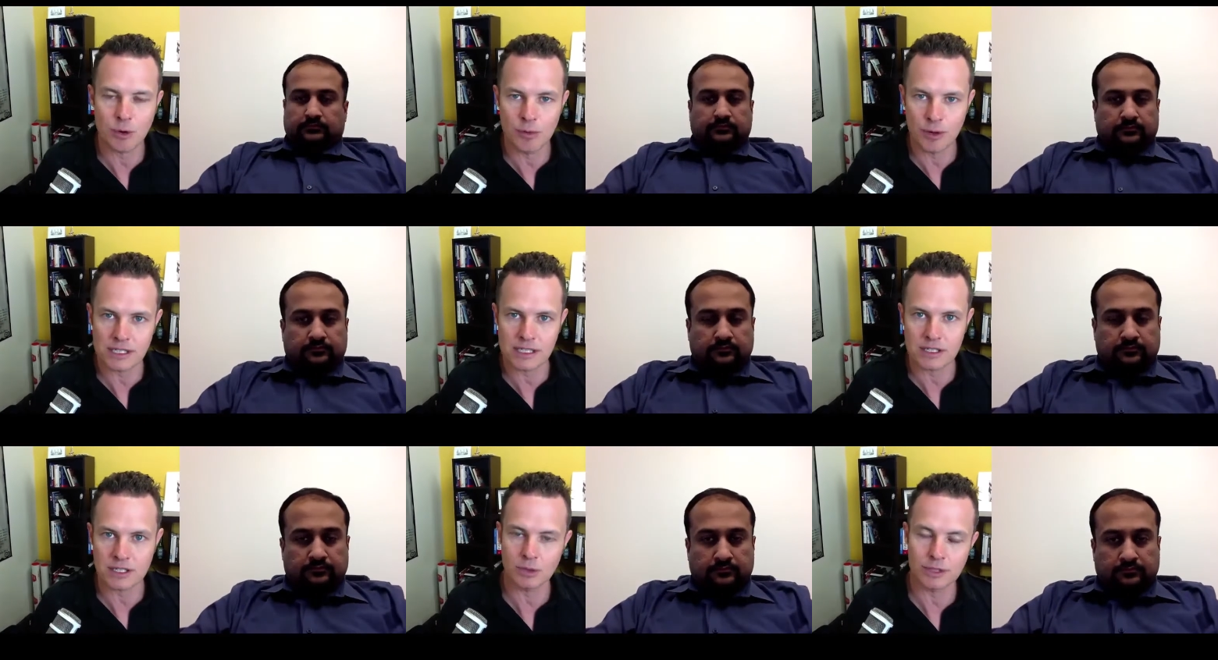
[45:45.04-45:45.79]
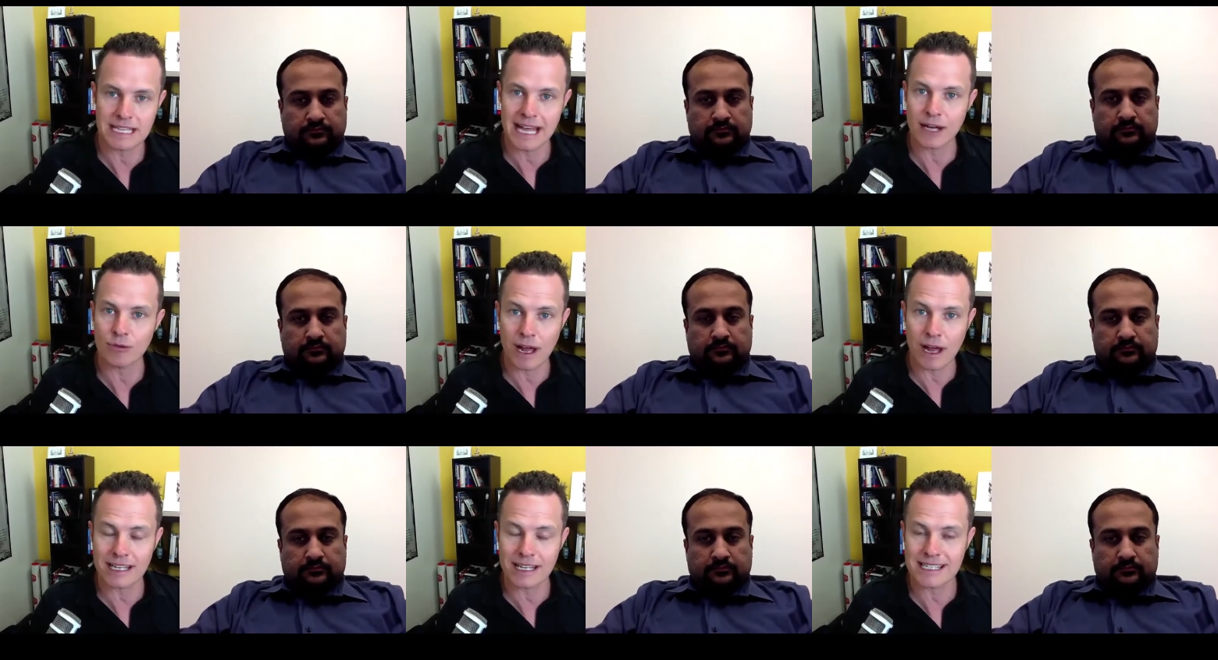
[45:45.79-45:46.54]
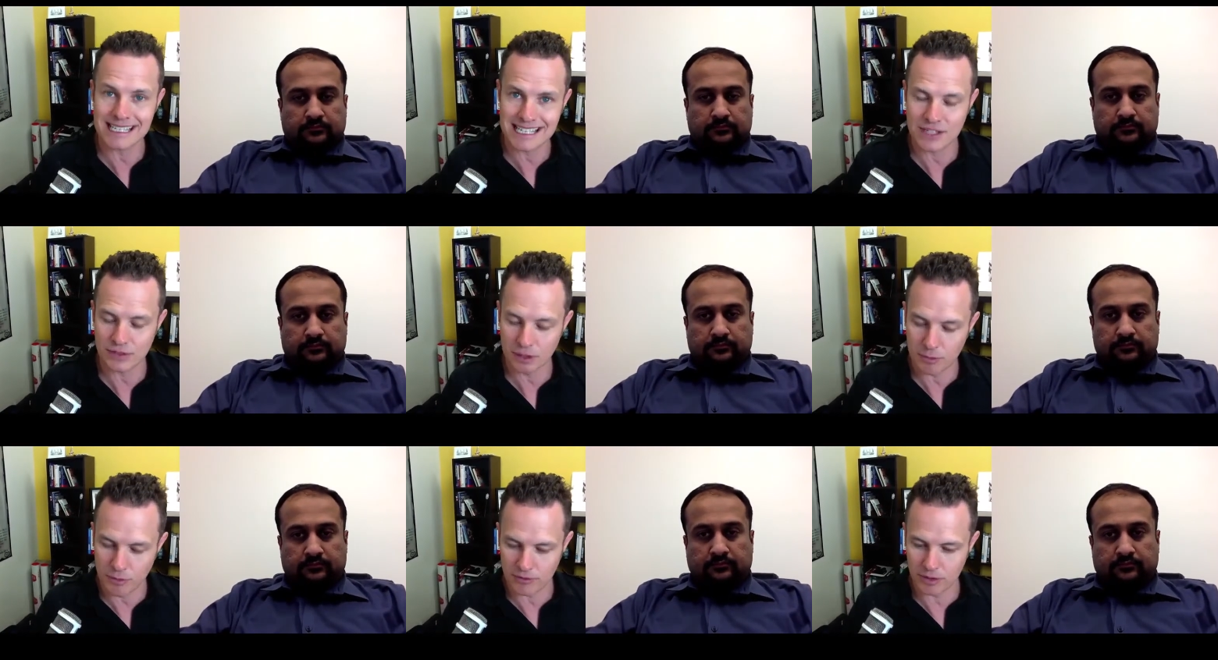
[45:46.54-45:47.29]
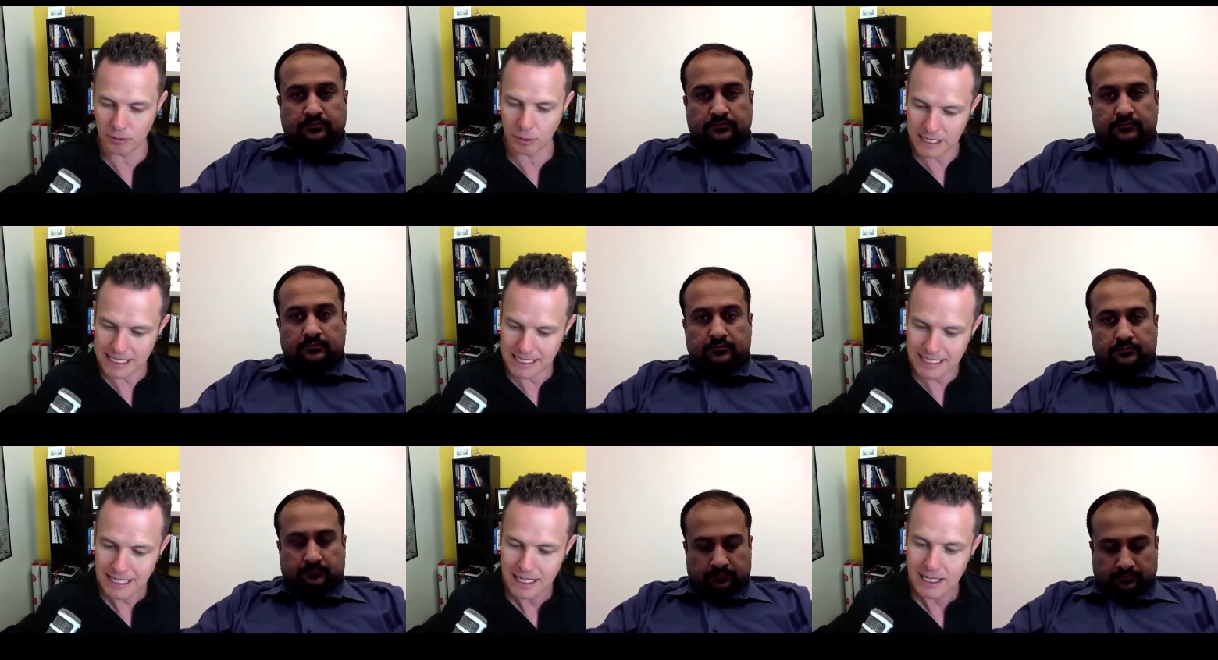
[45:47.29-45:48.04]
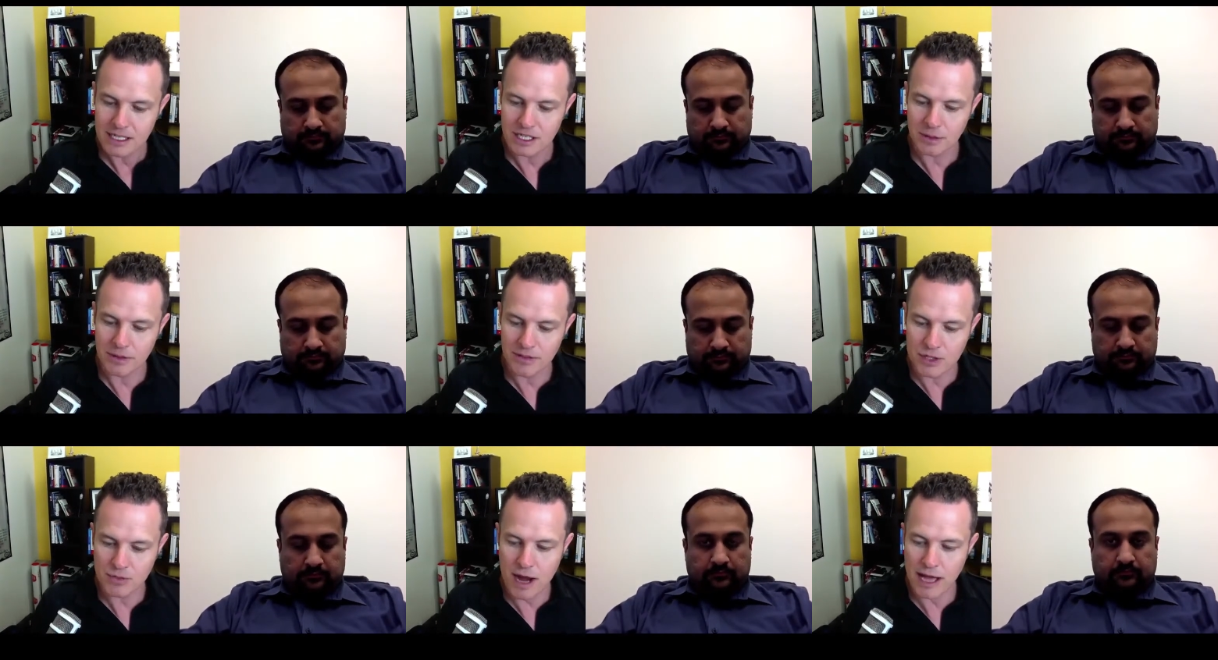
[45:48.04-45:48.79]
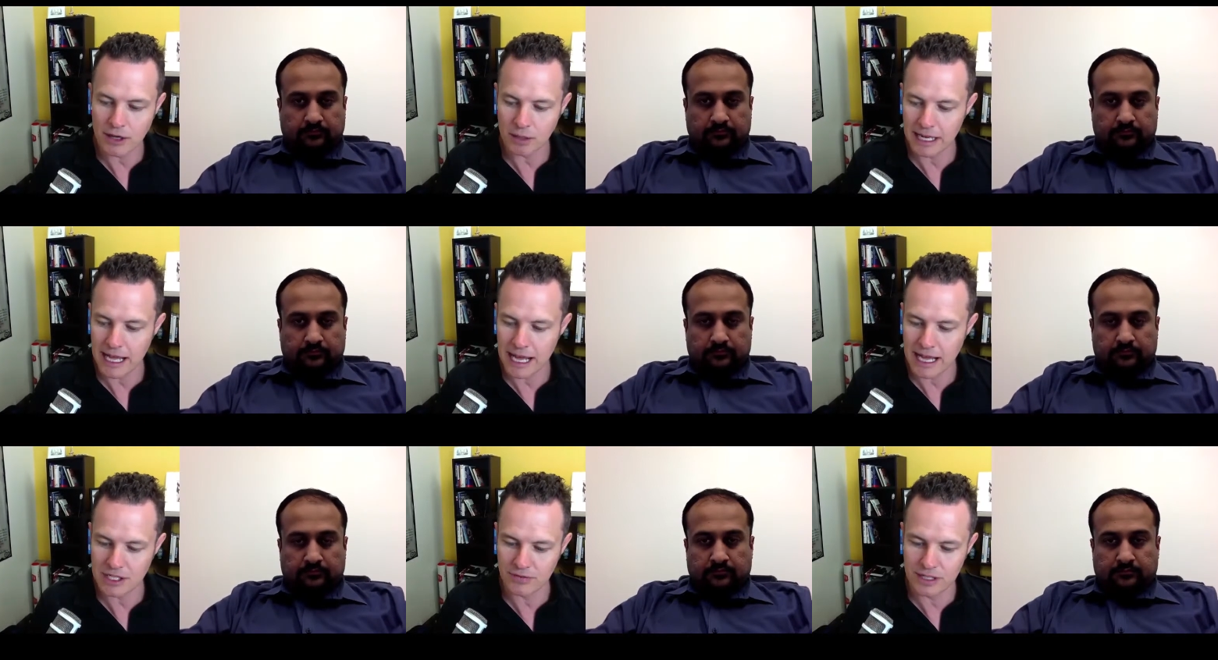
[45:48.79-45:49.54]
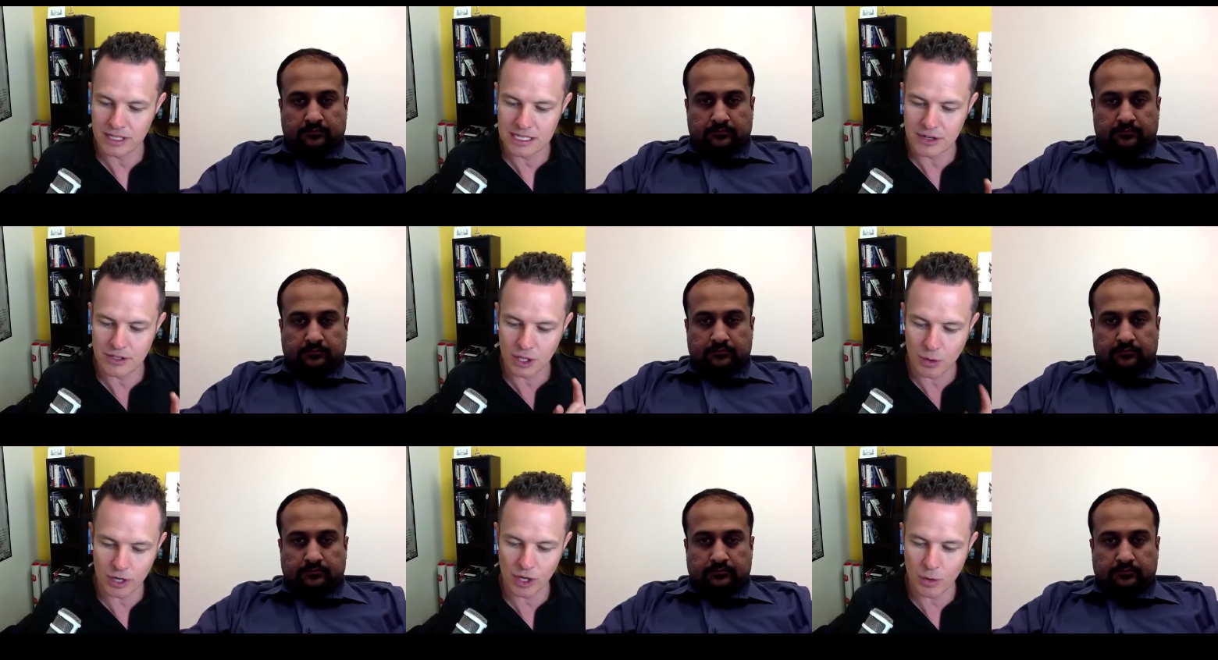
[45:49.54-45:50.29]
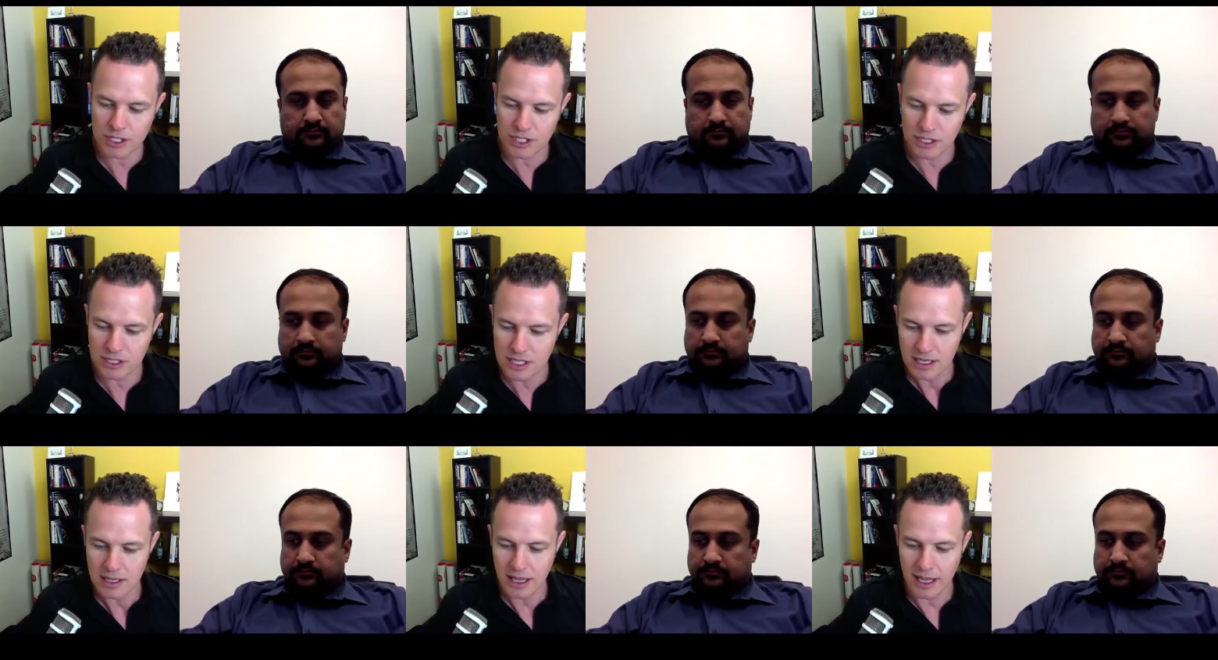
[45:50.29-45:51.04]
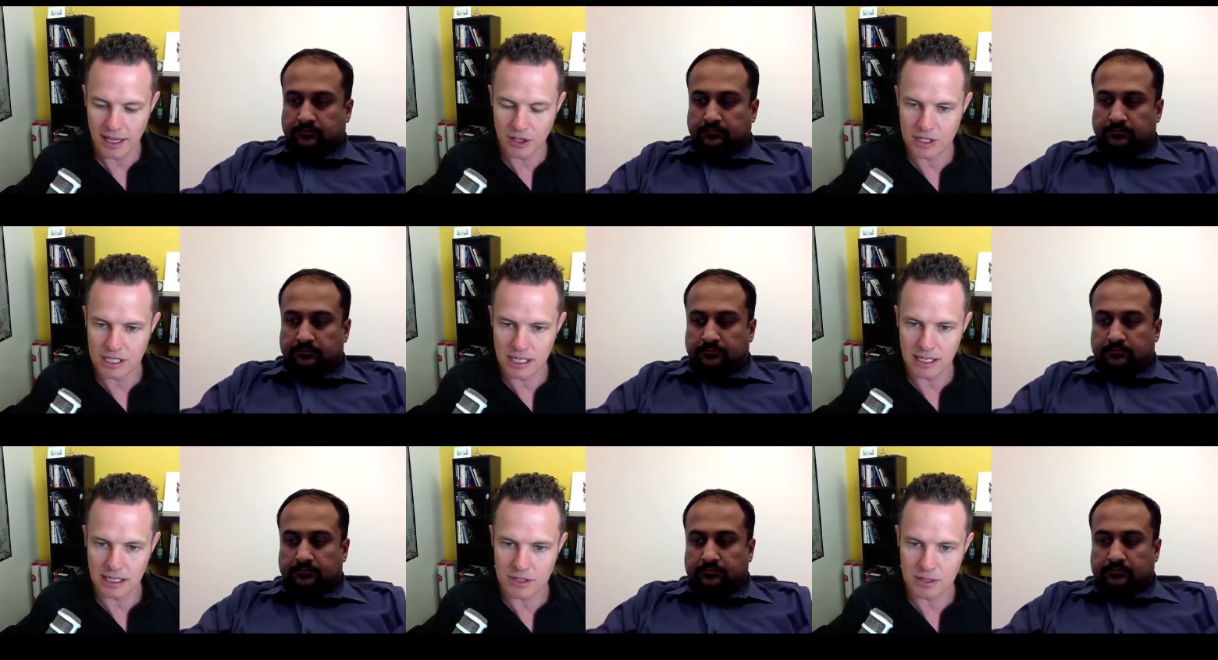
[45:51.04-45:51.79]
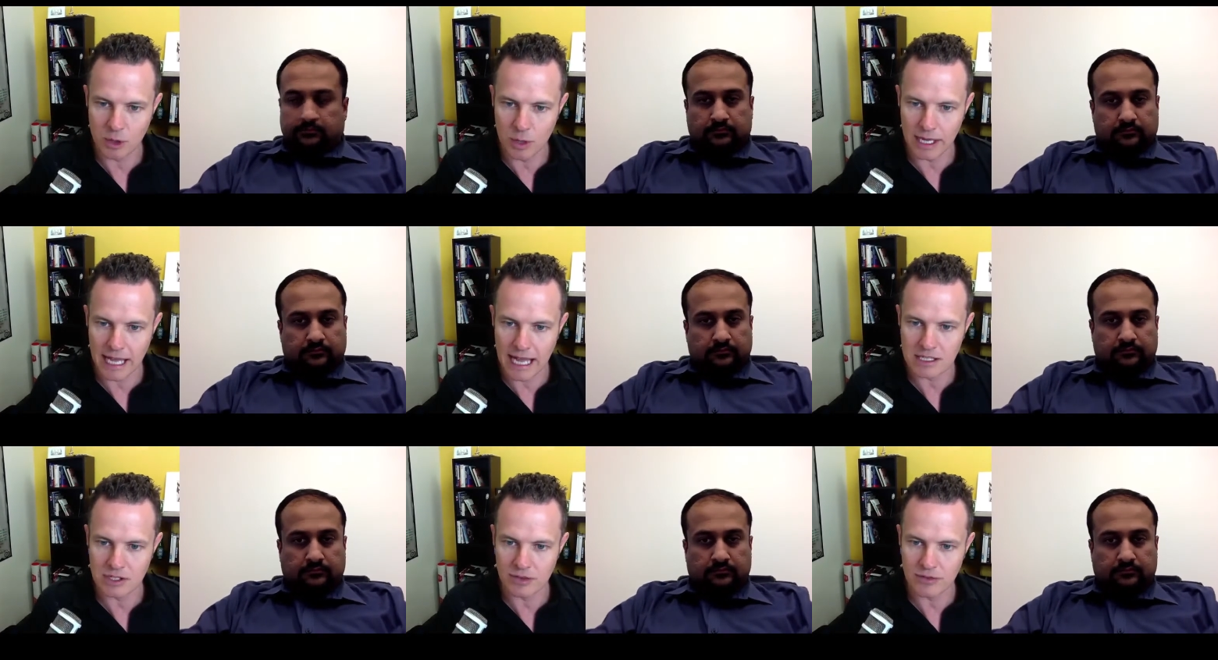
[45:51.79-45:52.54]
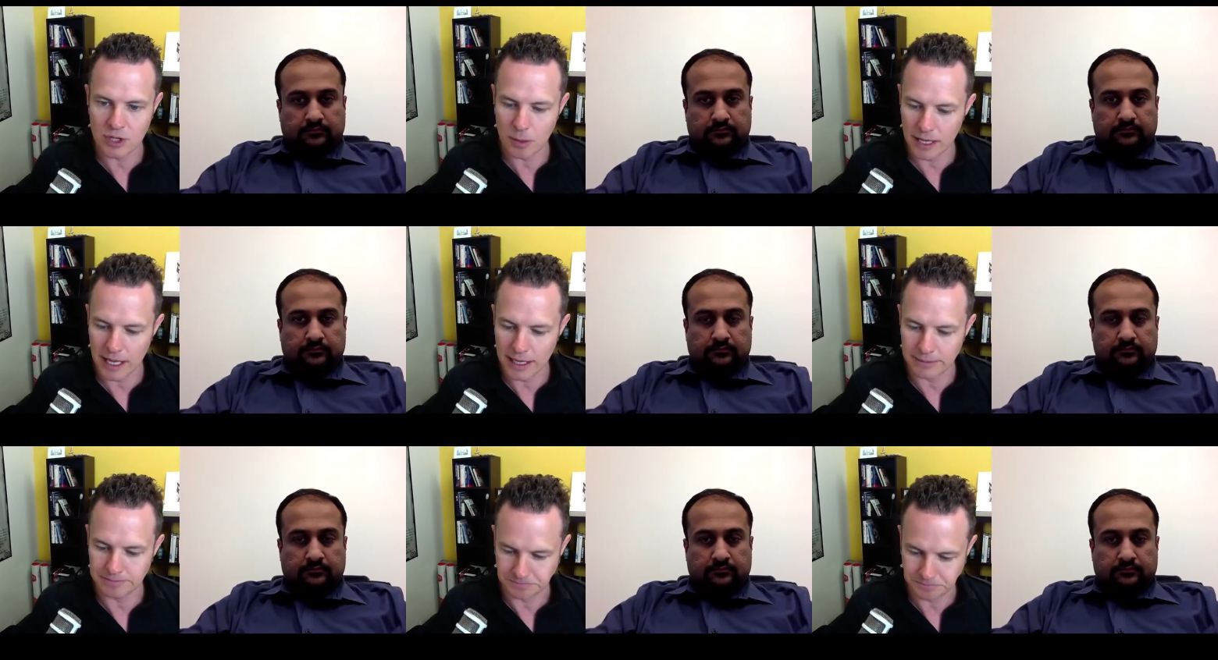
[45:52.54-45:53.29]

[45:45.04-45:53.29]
Speaker 1: WordPress consultants how to run a successful and profitable business. So in this round, I'm going to ask Vid a series of quick questions, and you're just going to give us some quick answers off the top of your head.